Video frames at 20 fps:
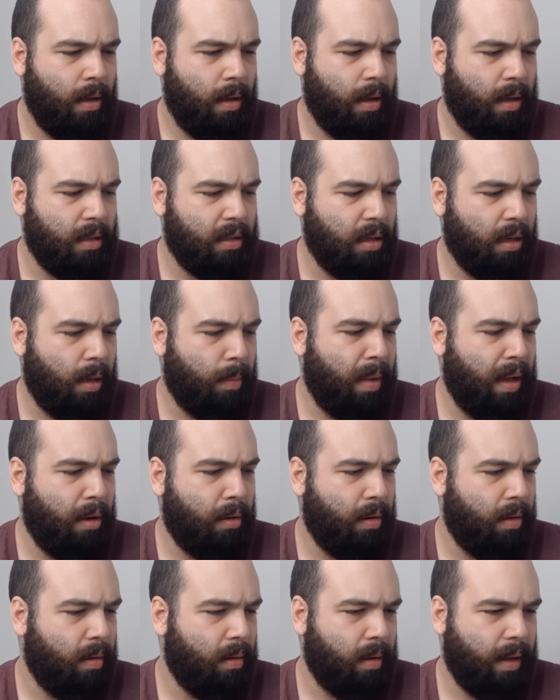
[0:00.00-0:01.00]
Until
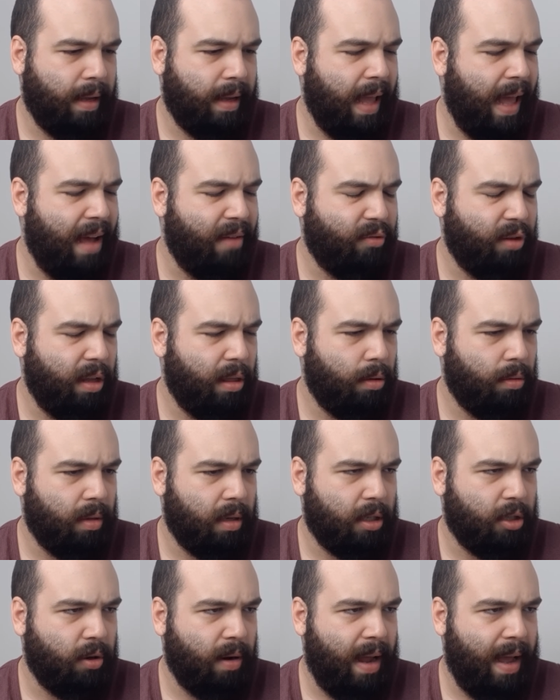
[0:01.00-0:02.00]
about like halfway through
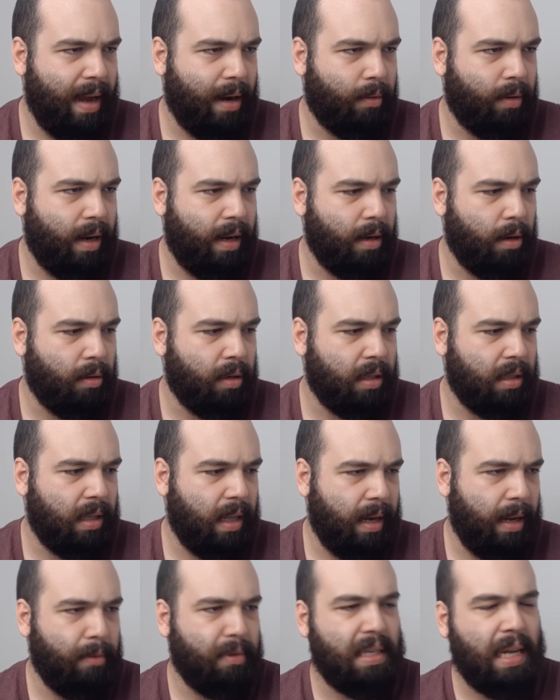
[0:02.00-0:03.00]
the track, when I noticed
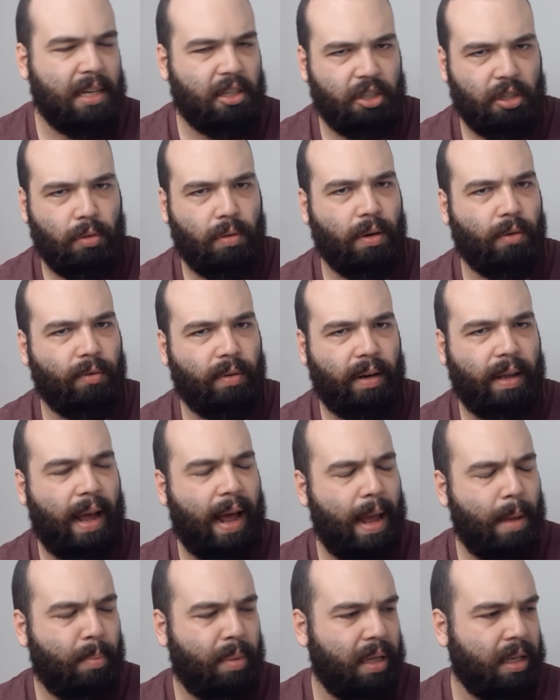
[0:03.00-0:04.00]
that he was actually doing a really
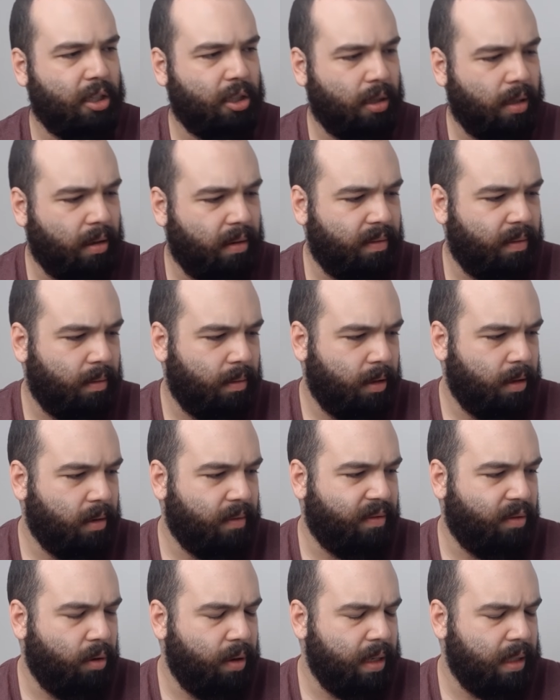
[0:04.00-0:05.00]
high-pitched little
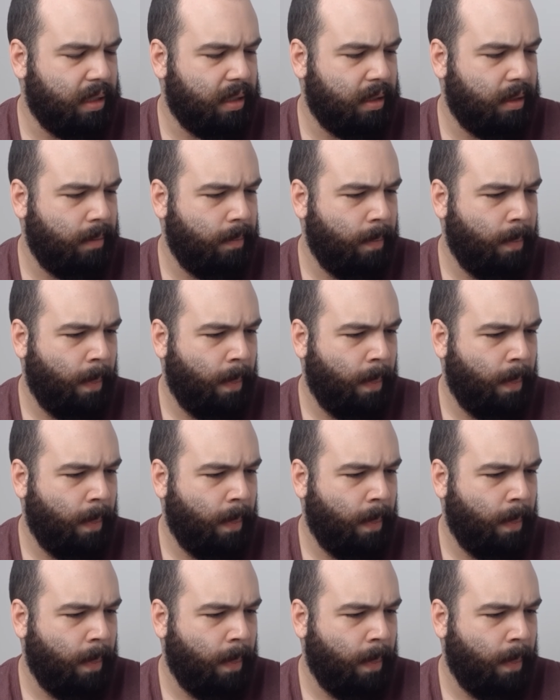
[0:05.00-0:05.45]
voice.